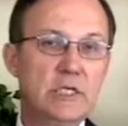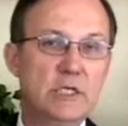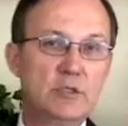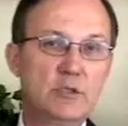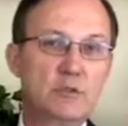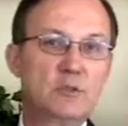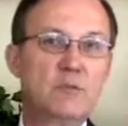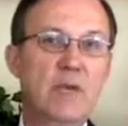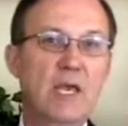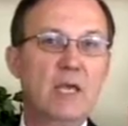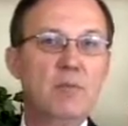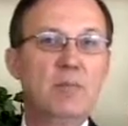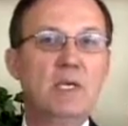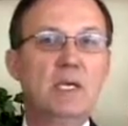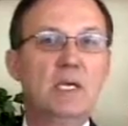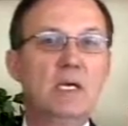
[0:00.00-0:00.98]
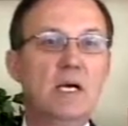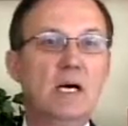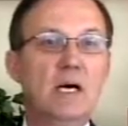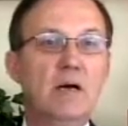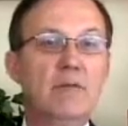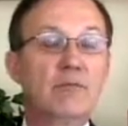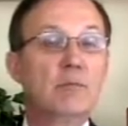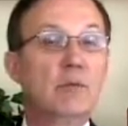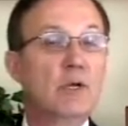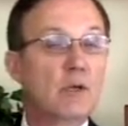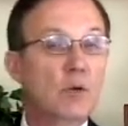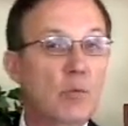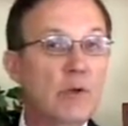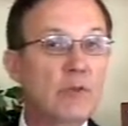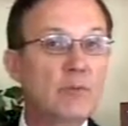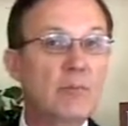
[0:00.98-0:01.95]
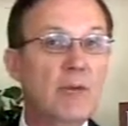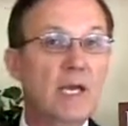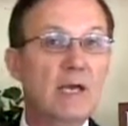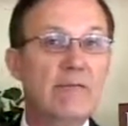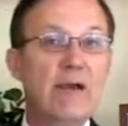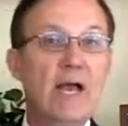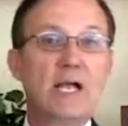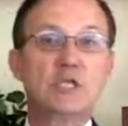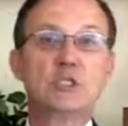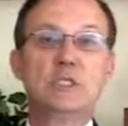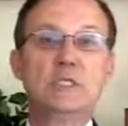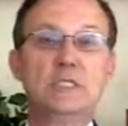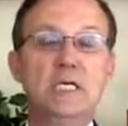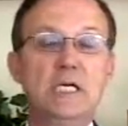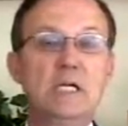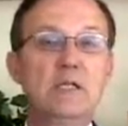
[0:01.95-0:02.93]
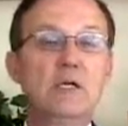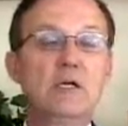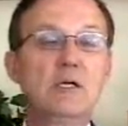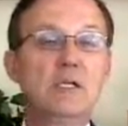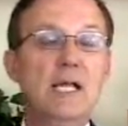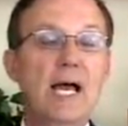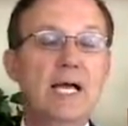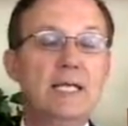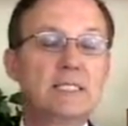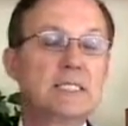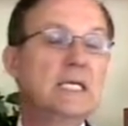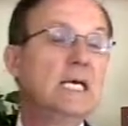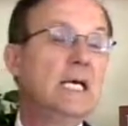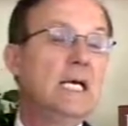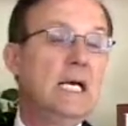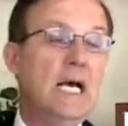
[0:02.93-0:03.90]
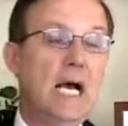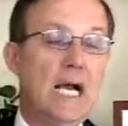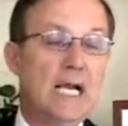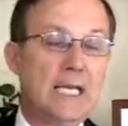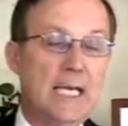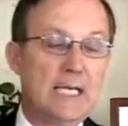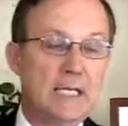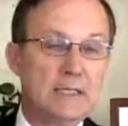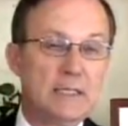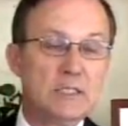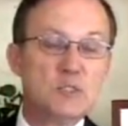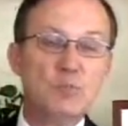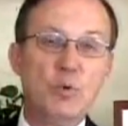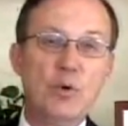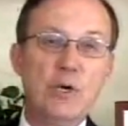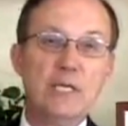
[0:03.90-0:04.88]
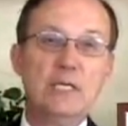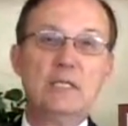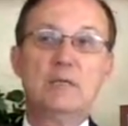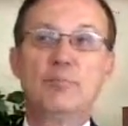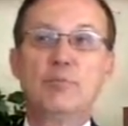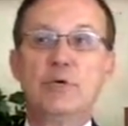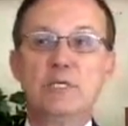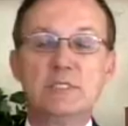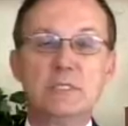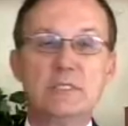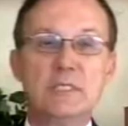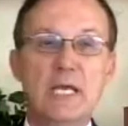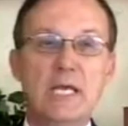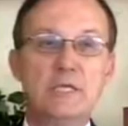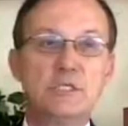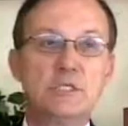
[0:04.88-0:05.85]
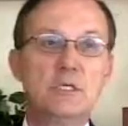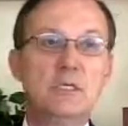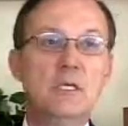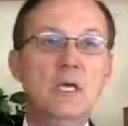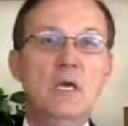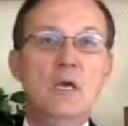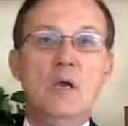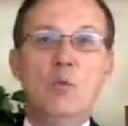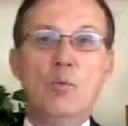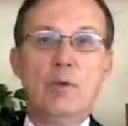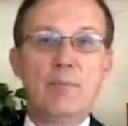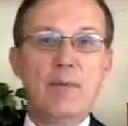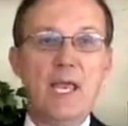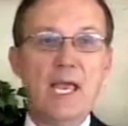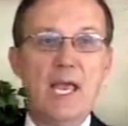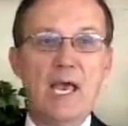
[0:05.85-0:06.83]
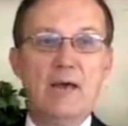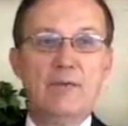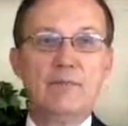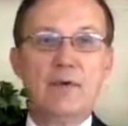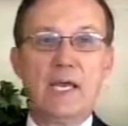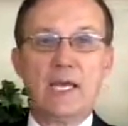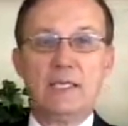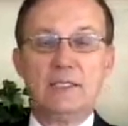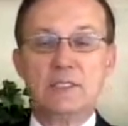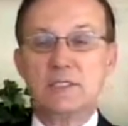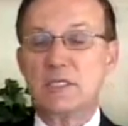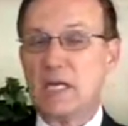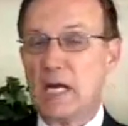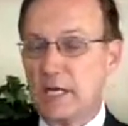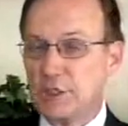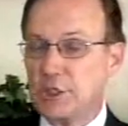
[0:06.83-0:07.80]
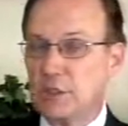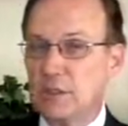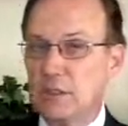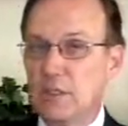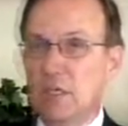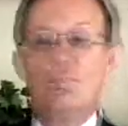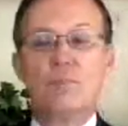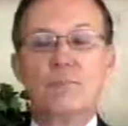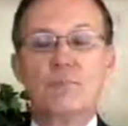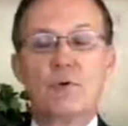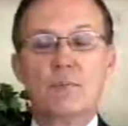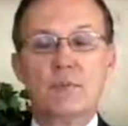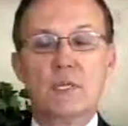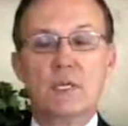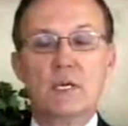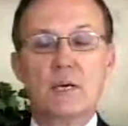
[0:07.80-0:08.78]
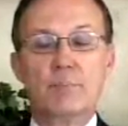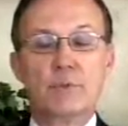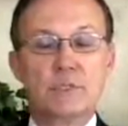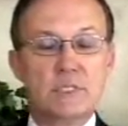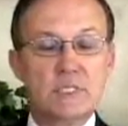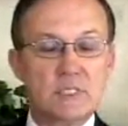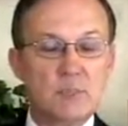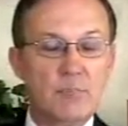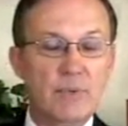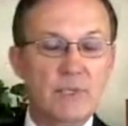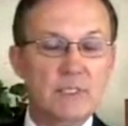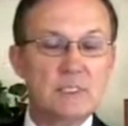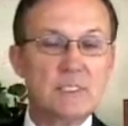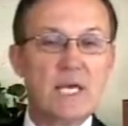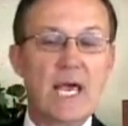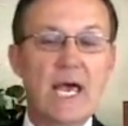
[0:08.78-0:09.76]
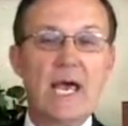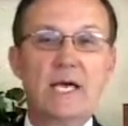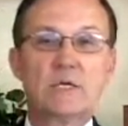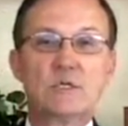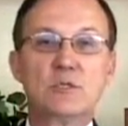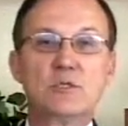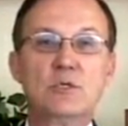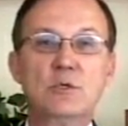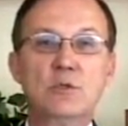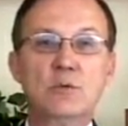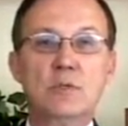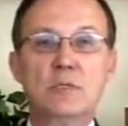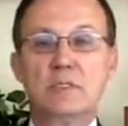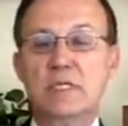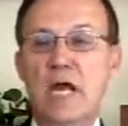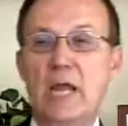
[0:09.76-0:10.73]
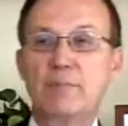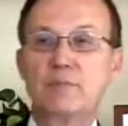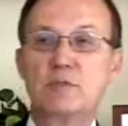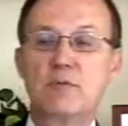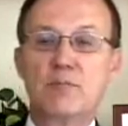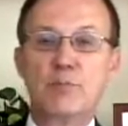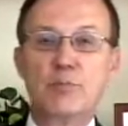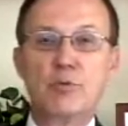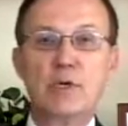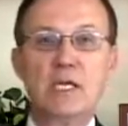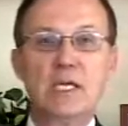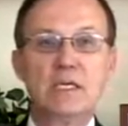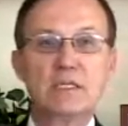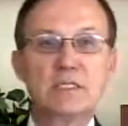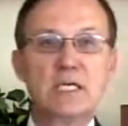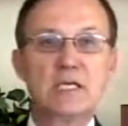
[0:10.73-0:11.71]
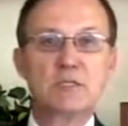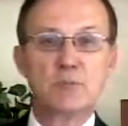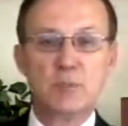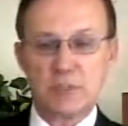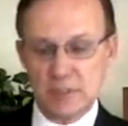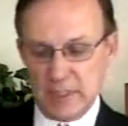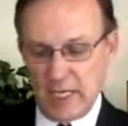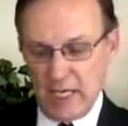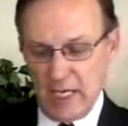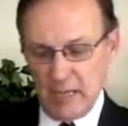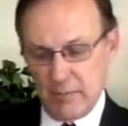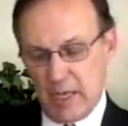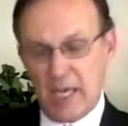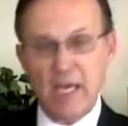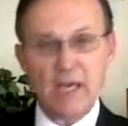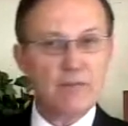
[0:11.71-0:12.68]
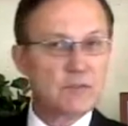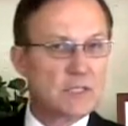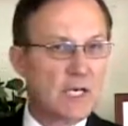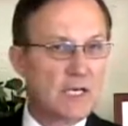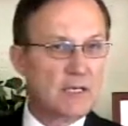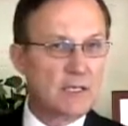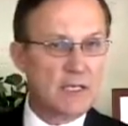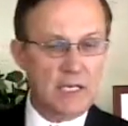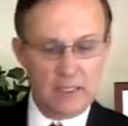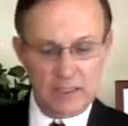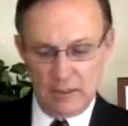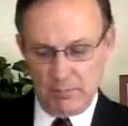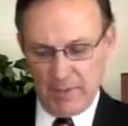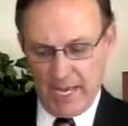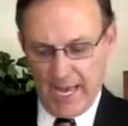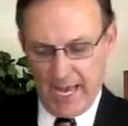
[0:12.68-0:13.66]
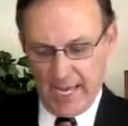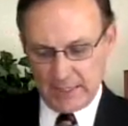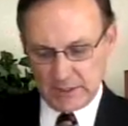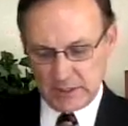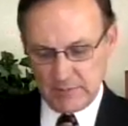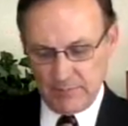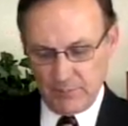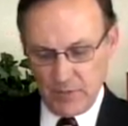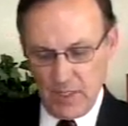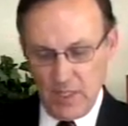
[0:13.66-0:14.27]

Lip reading: teachers may be familiar with, may have actually done in their class. Again, at this point in the presentation, we may have a discussion from the participants as to the types of pre-assessments they may have done in the past.